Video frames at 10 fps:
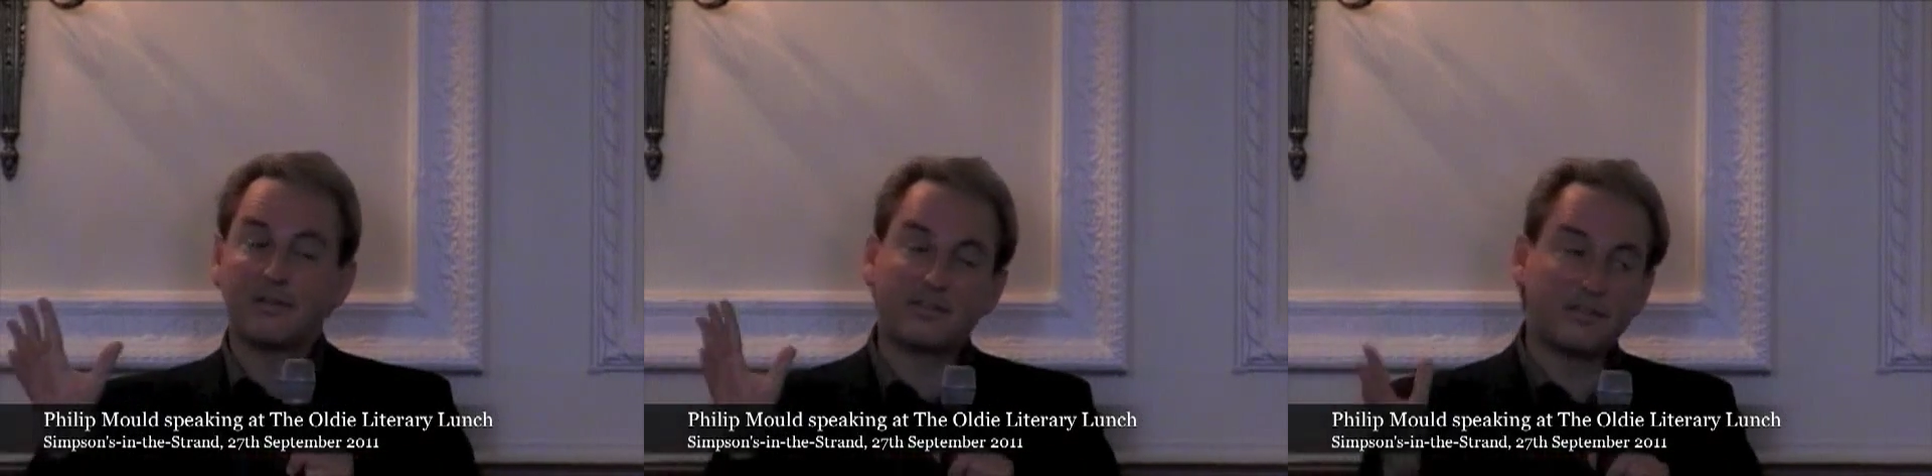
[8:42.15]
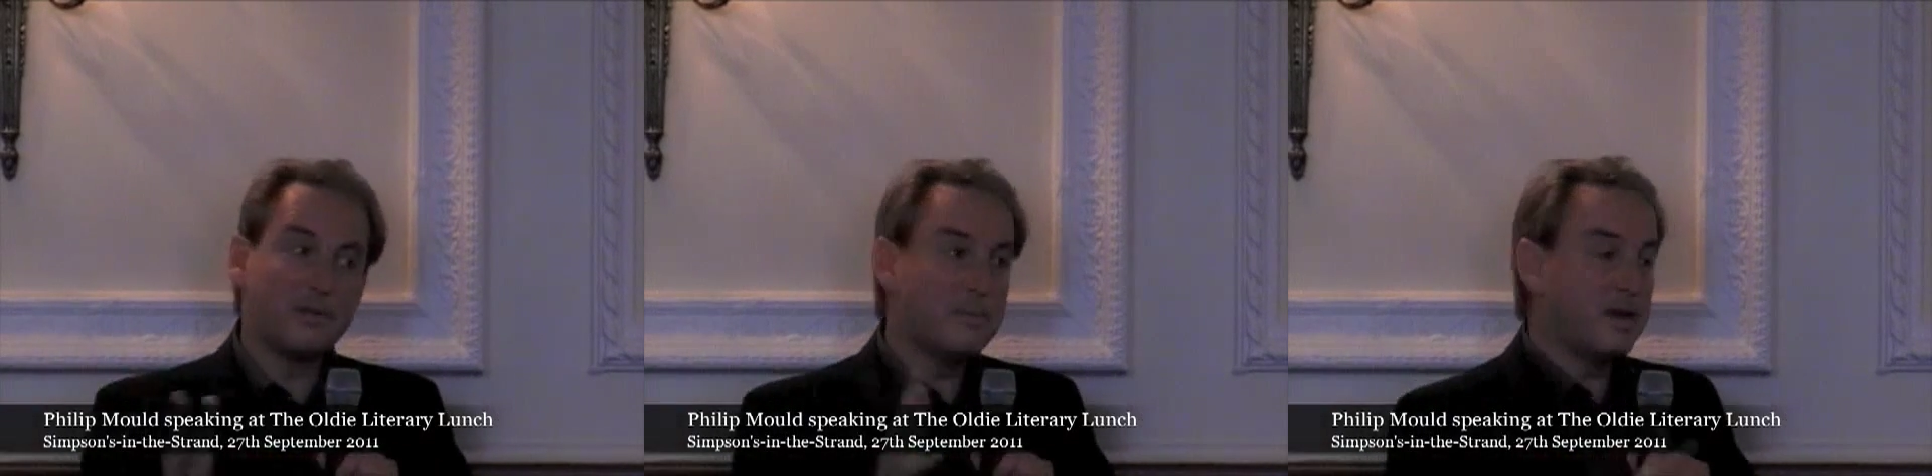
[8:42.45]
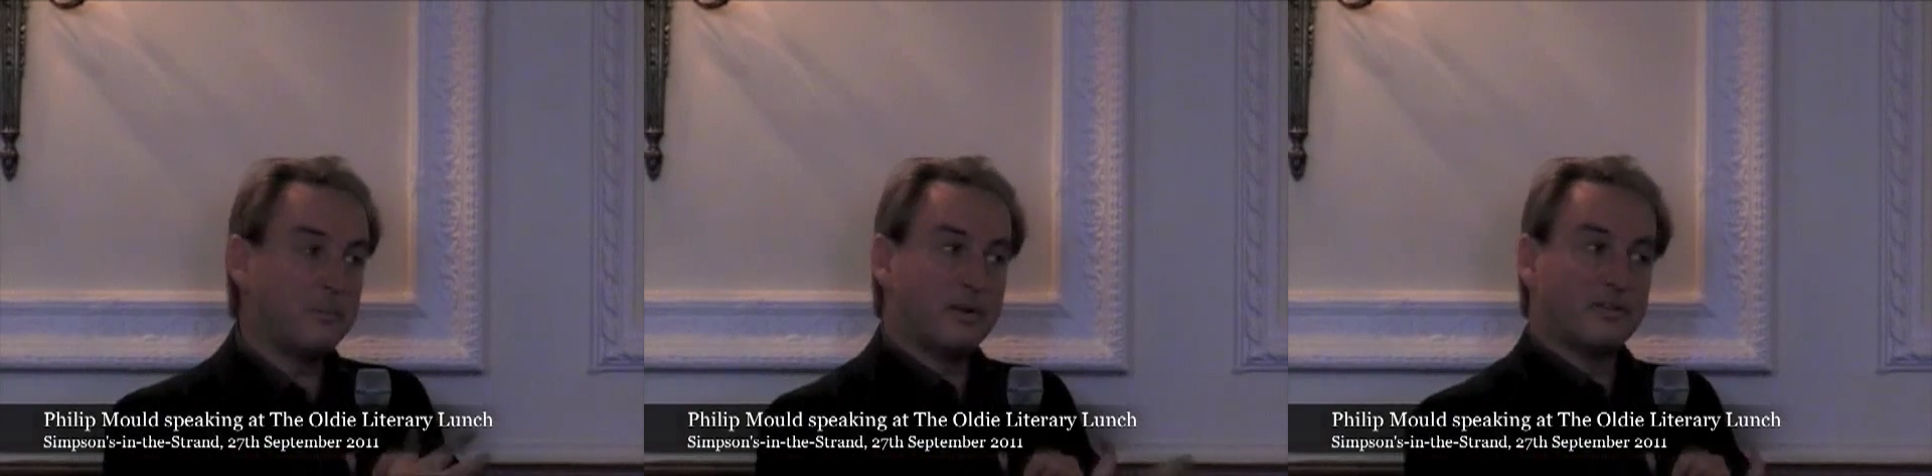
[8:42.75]
how so
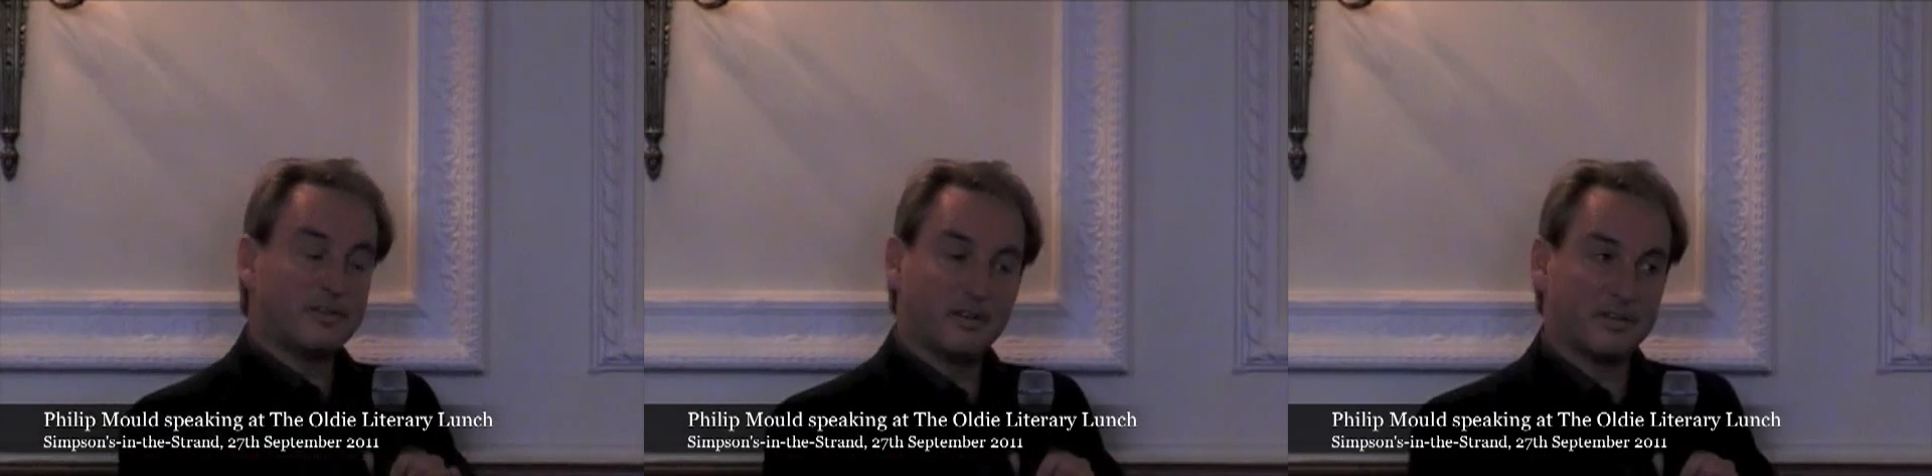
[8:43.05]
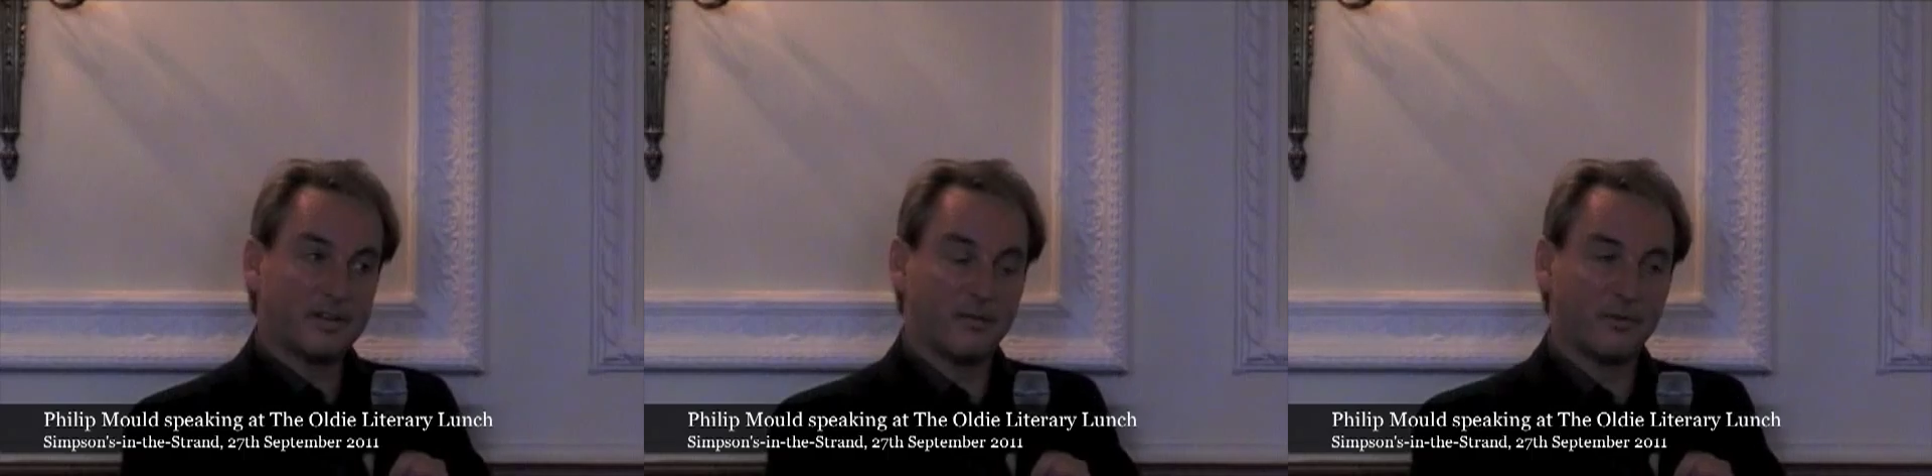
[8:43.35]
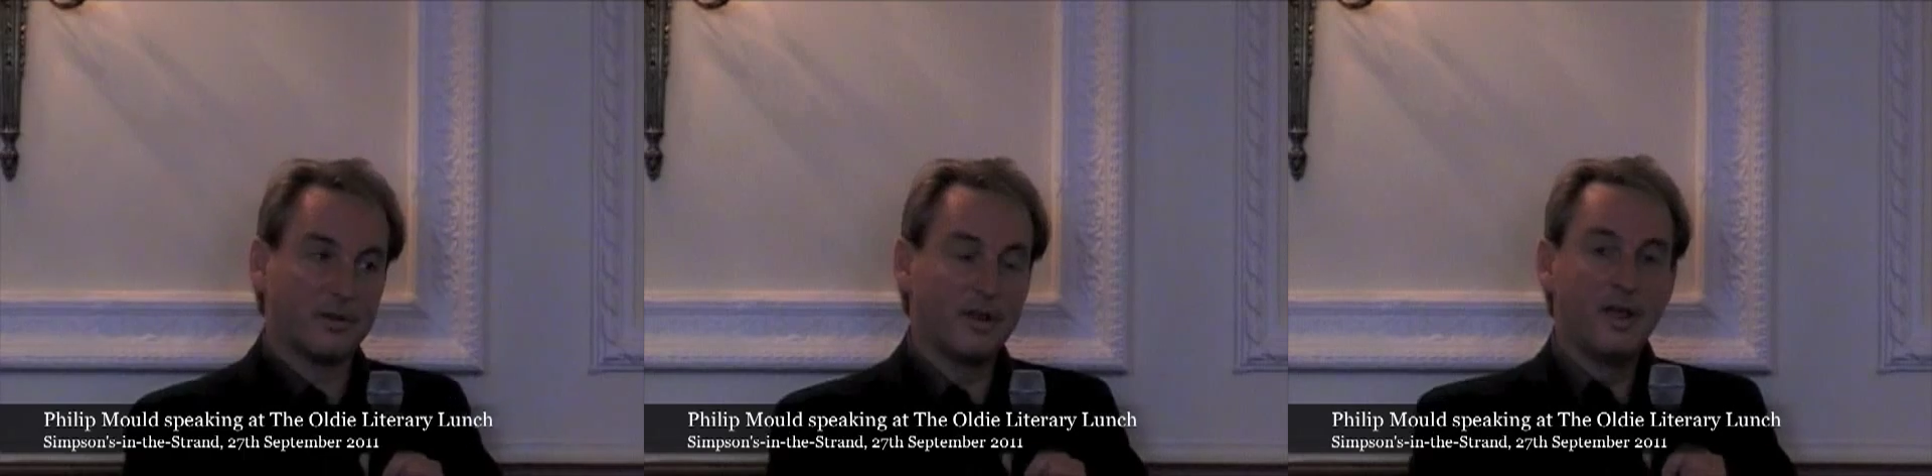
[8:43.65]
many pictures are discovered,